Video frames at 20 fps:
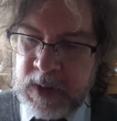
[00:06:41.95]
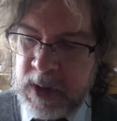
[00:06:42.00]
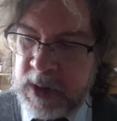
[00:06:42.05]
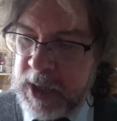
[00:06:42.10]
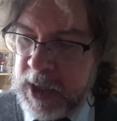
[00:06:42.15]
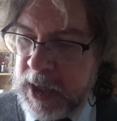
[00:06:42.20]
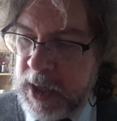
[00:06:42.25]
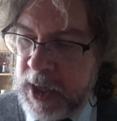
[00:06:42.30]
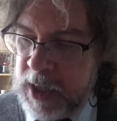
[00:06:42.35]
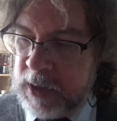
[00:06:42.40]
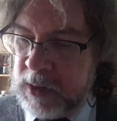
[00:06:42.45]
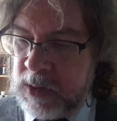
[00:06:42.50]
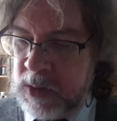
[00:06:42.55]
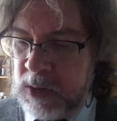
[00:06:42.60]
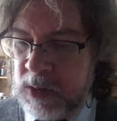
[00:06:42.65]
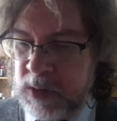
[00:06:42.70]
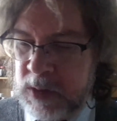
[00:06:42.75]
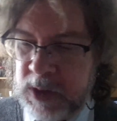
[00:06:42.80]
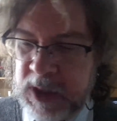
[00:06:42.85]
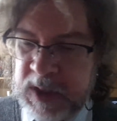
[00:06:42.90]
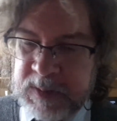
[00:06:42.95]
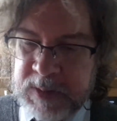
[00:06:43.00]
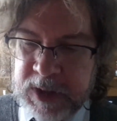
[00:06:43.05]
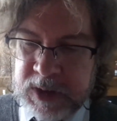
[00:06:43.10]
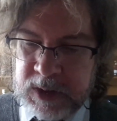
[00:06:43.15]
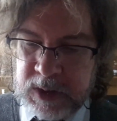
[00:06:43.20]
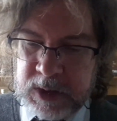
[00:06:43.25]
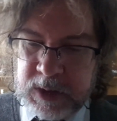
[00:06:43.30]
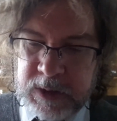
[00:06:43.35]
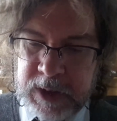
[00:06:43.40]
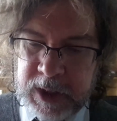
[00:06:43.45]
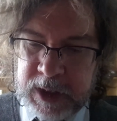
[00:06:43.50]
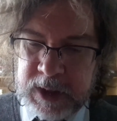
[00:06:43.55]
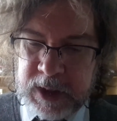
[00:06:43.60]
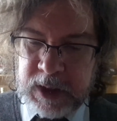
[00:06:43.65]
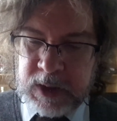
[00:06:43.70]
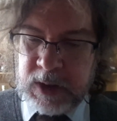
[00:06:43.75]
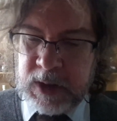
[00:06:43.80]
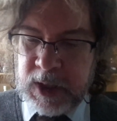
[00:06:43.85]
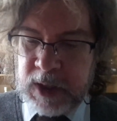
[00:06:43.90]
Okay, I do no special
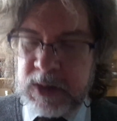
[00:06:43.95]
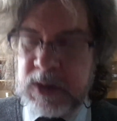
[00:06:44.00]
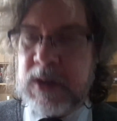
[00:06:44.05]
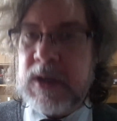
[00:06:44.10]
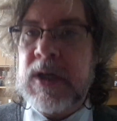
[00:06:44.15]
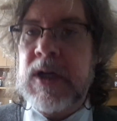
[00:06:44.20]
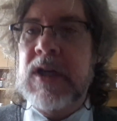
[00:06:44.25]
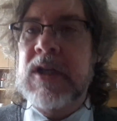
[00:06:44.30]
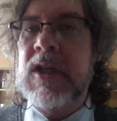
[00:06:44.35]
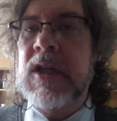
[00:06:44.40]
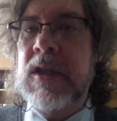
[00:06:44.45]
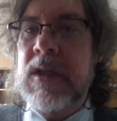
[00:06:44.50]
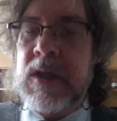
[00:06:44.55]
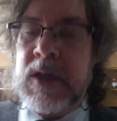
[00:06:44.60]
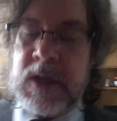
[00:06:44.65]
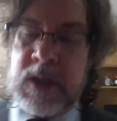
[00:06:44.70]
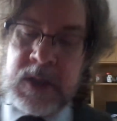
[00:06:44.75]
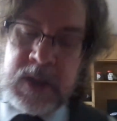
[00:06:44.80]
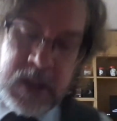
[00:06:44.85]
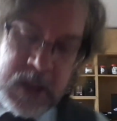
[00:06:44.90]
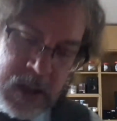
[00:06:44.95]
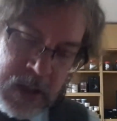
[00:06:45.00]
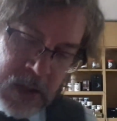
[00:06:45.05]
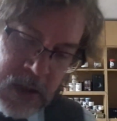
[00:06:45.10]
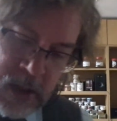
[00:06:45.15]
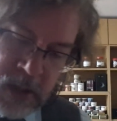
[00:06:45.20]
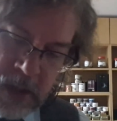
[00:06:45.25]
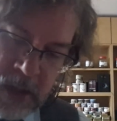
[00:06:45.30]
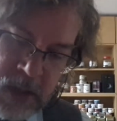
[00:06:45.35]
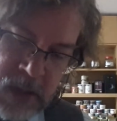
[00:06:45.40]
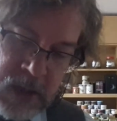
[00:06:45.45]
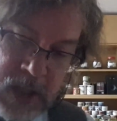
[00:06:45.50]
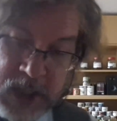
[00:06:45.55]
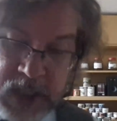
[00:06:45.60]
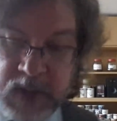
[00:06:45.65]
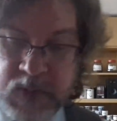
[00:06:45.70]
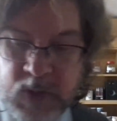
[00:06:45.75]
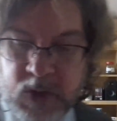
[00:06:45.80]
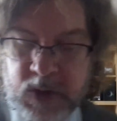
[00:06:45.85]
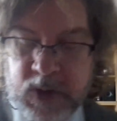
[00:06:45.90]
tricks. I do not do the honey thing
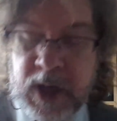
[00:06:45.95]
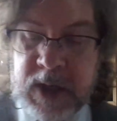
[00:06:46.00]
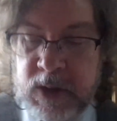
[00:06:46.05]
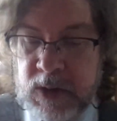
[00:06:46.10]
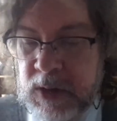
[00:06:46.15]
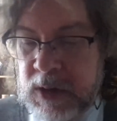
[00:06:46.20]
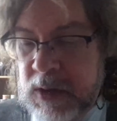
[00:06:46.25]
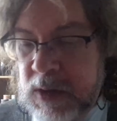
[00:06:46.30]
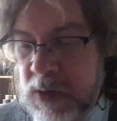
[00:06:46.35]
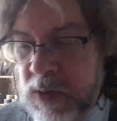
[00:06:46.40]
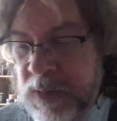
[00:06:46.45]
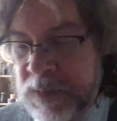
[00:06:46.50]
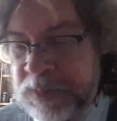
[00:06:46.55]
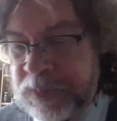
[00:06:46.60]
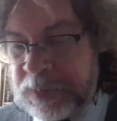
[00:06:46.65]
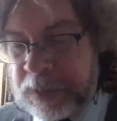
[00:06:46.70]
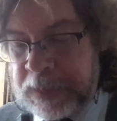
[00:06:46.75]
anymore. I used to.